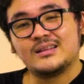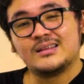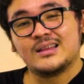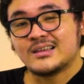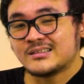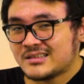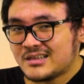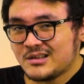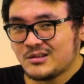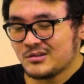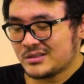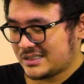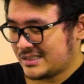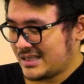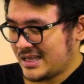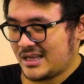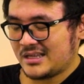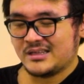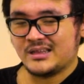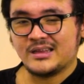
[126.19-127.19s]
doesn't look
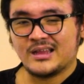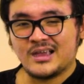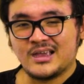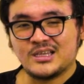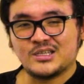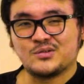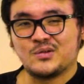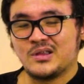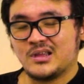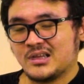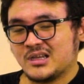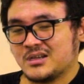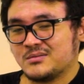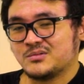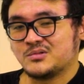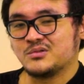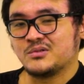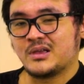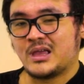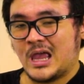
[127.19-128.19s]
that nice when it
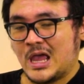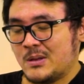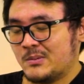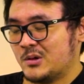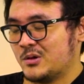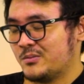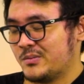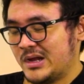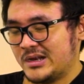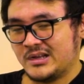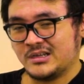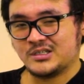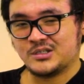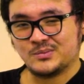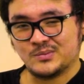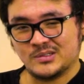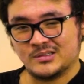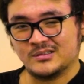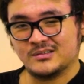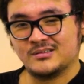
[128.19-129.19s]
comes to cable
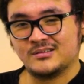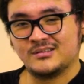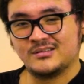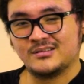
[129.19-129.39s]
management.